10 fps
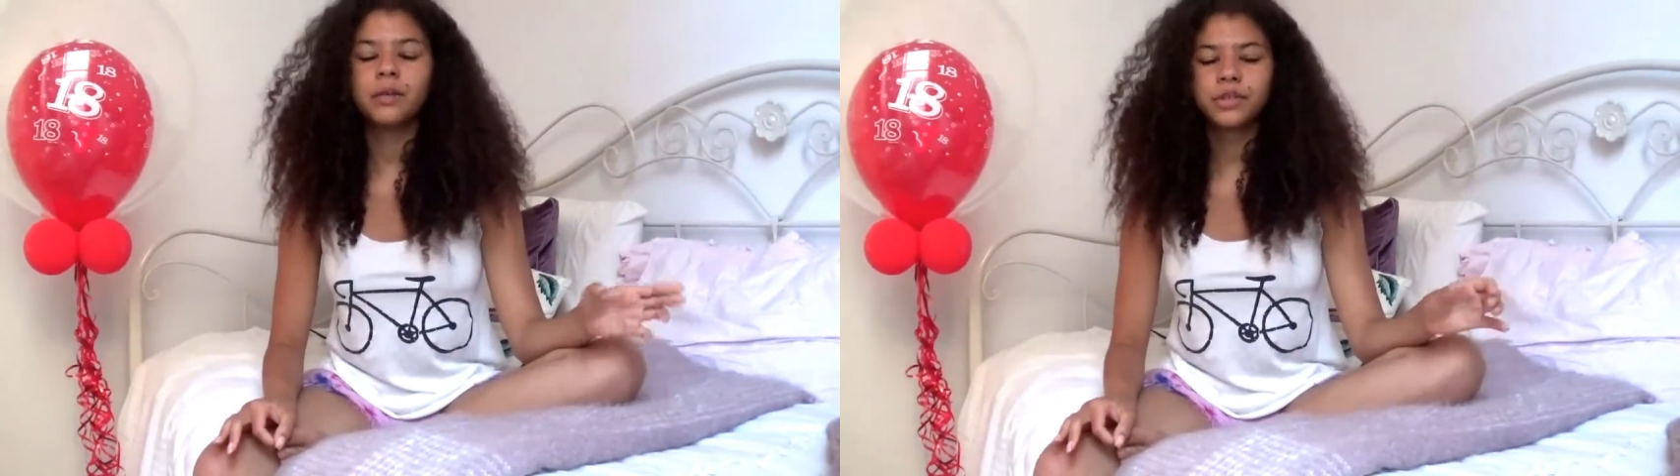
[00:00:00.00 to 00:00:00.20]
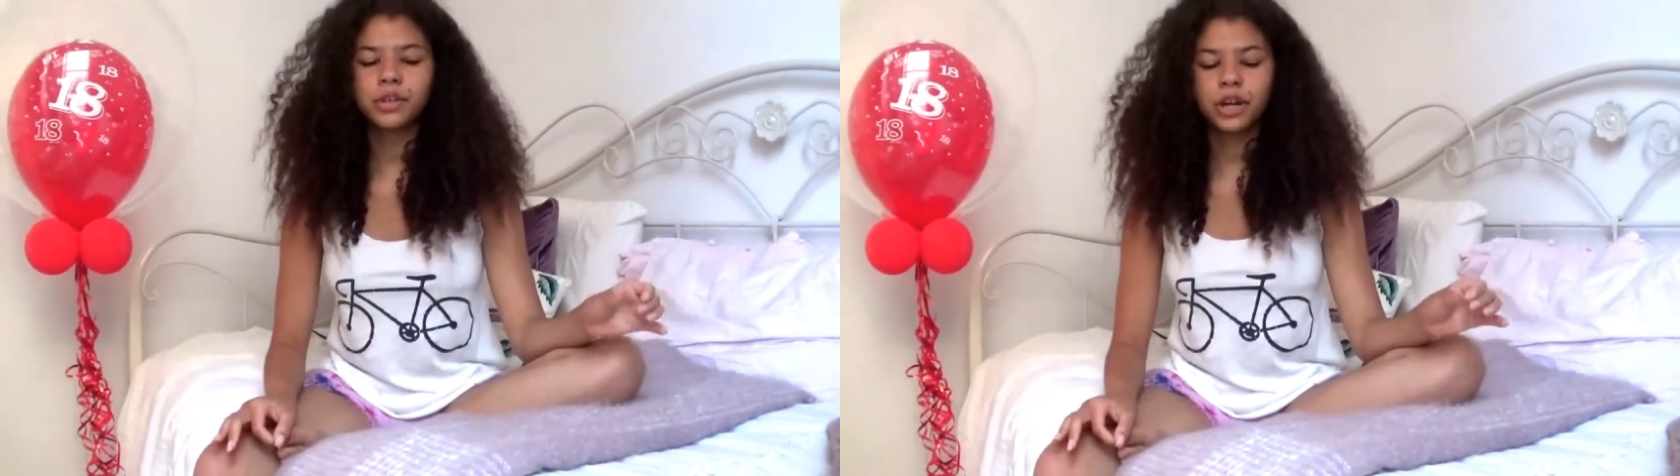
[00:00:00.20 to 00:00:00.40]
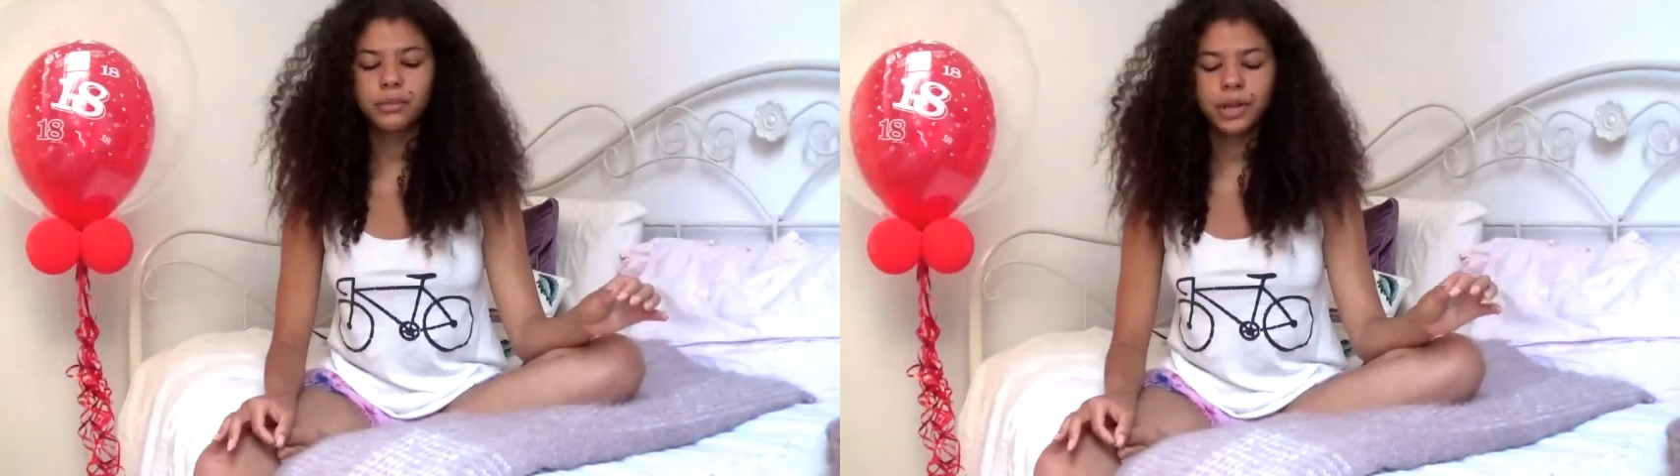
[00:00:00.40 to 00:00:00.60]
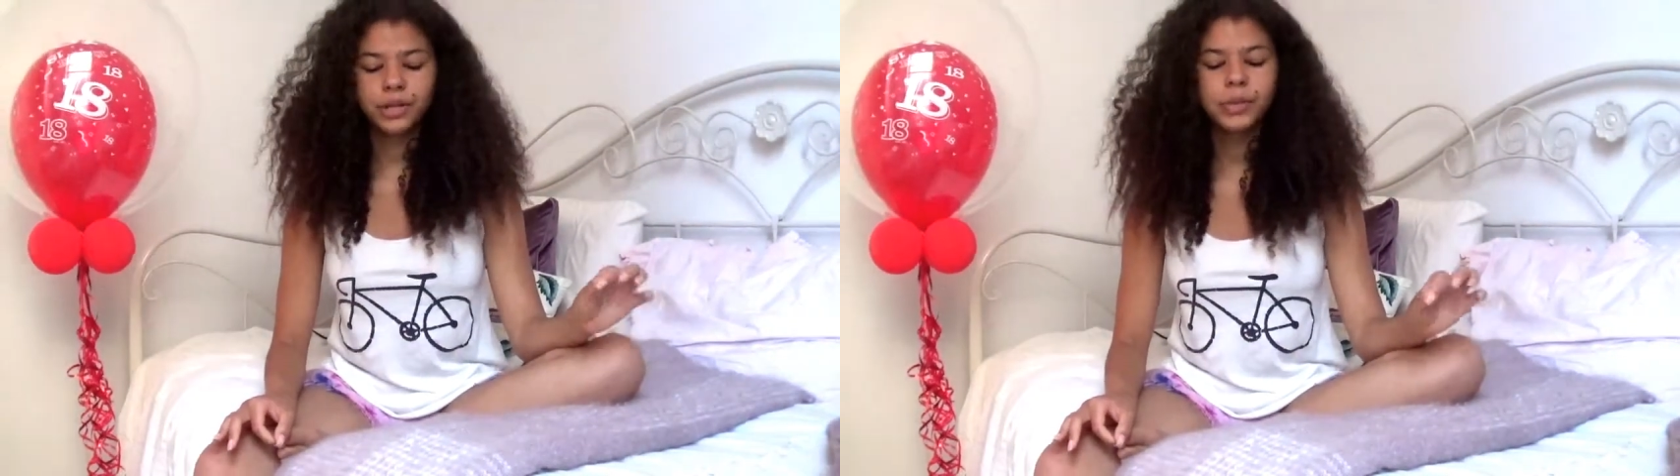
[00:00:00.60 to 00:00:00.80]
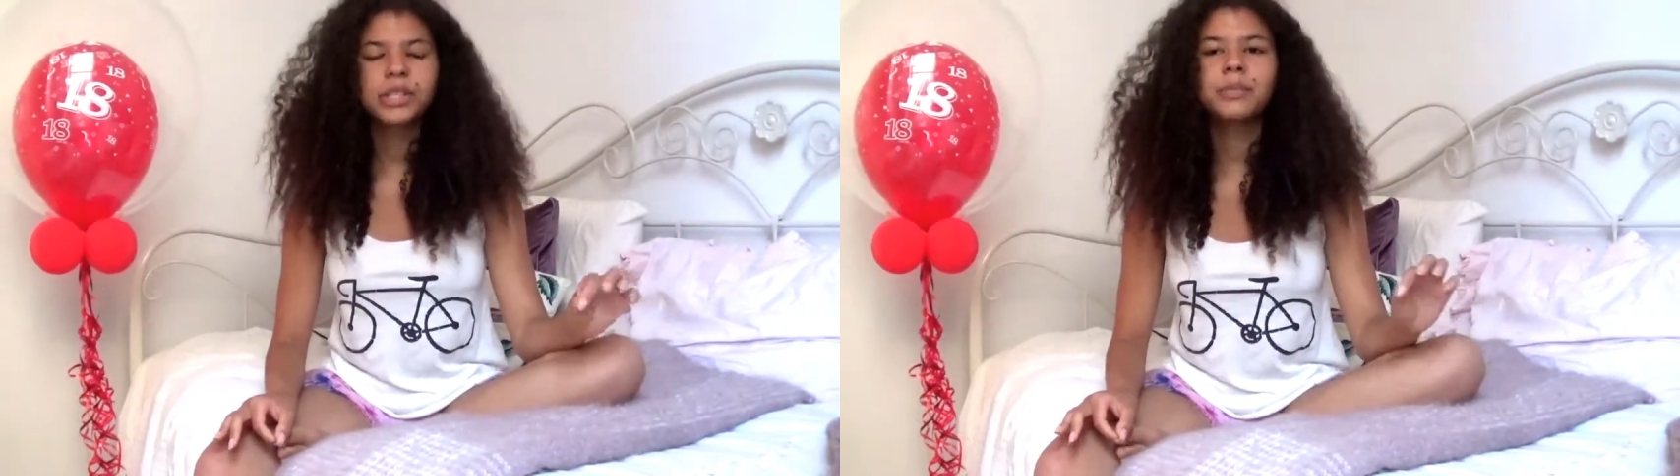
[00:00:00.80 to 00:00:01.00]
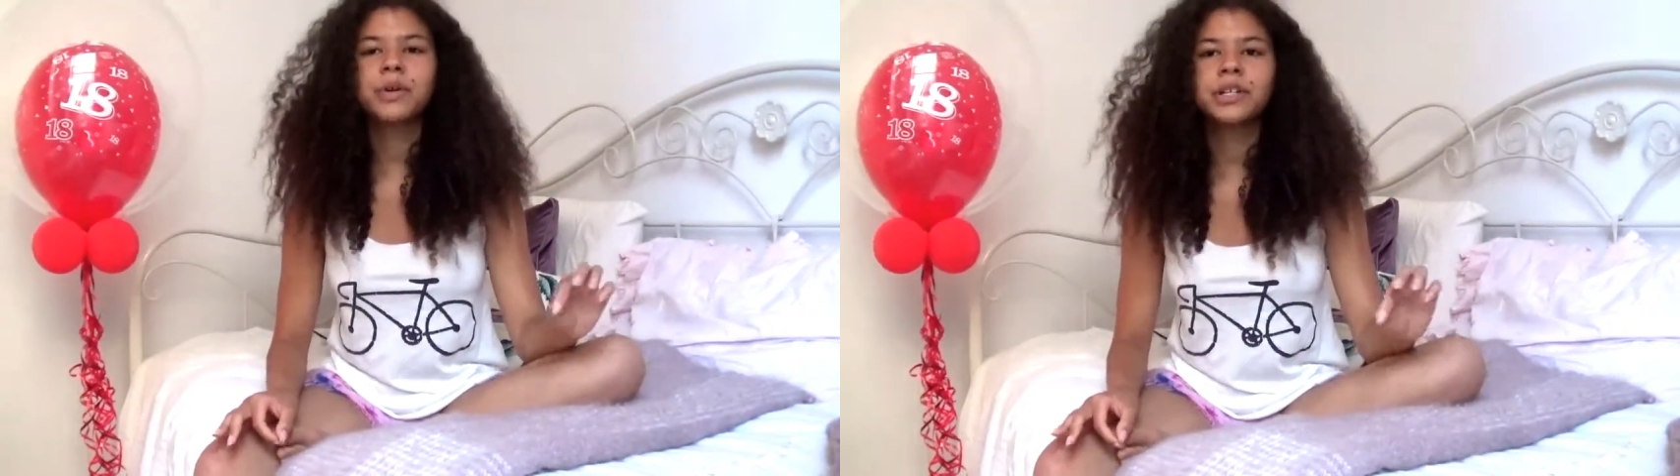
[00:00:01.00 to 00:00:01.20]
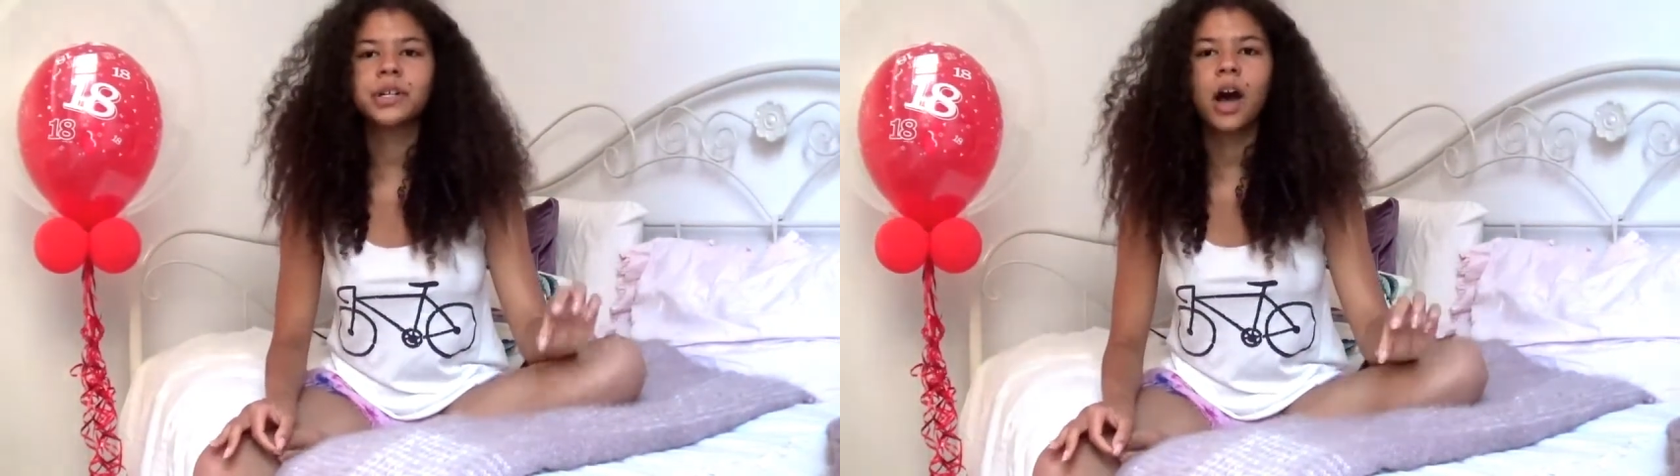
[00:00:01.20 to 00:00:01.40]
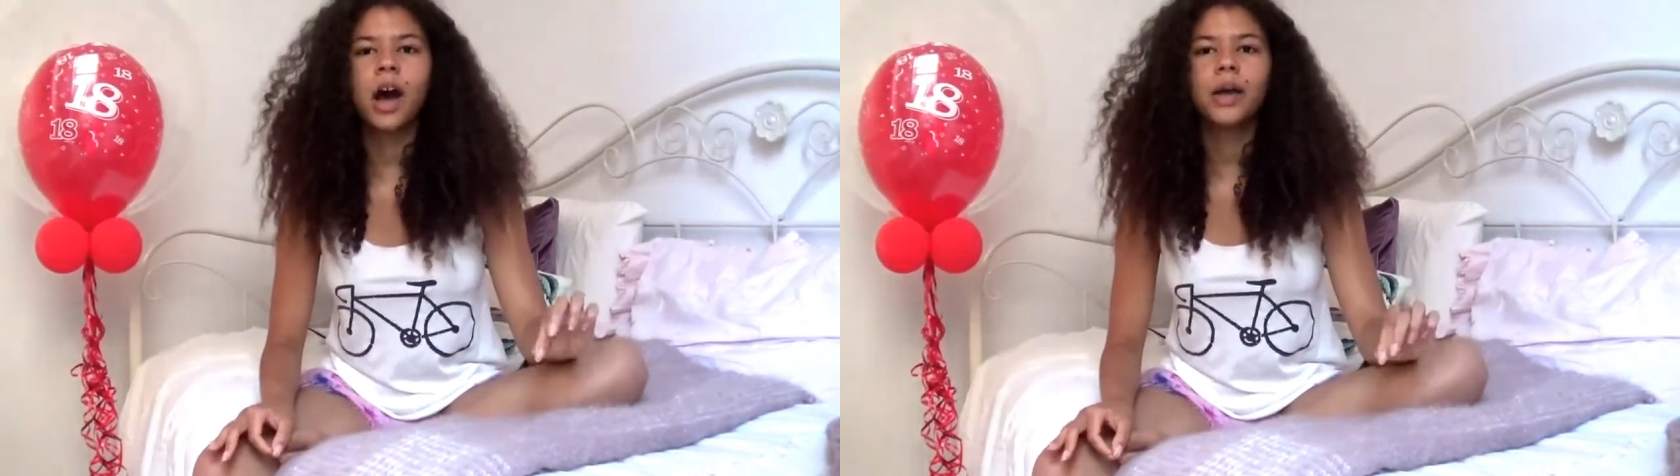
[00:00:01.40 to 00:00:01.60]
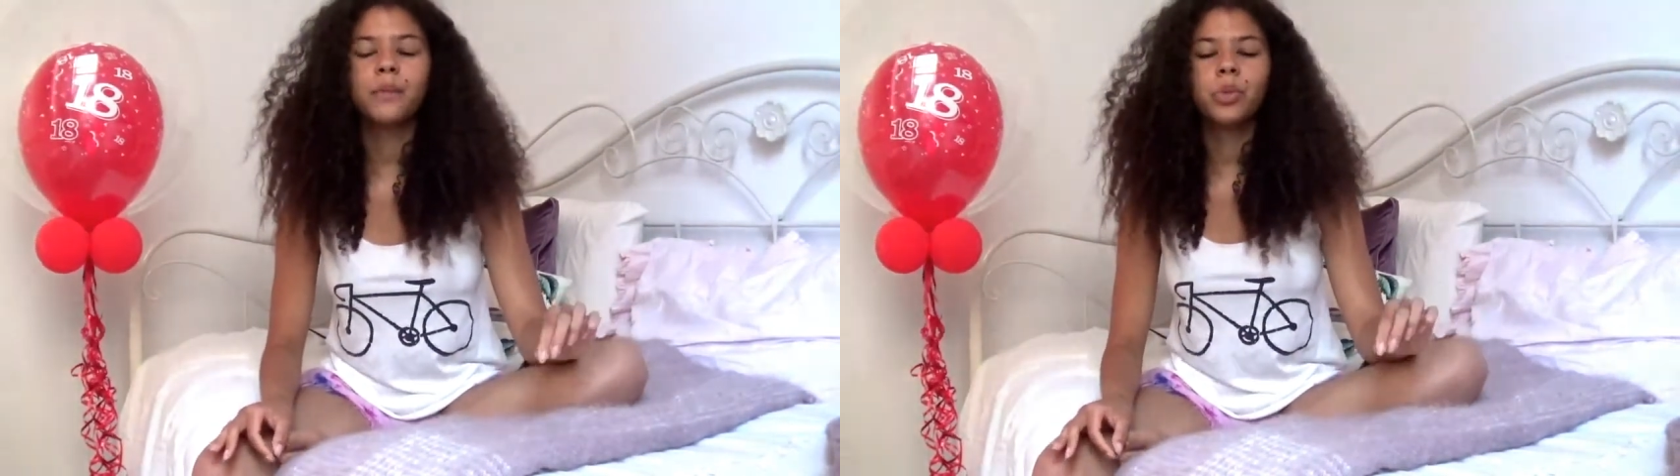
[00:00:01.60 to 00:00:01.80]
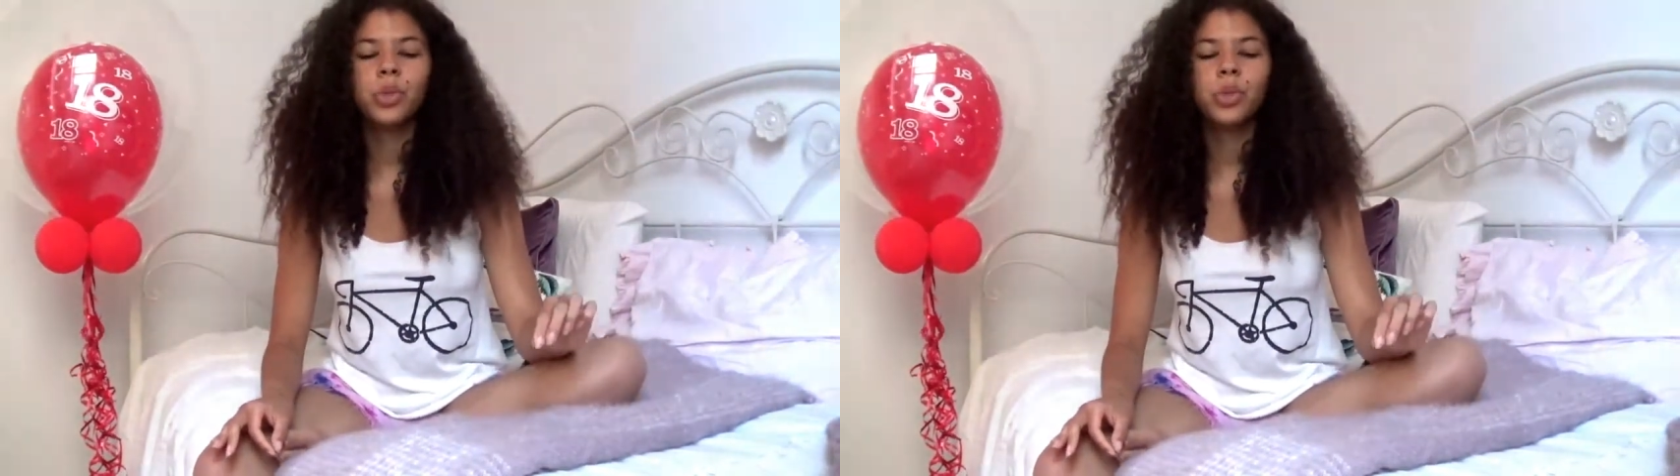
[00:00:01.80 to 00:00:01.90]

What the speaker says: I'm sorry, but it's Once Upon a Time.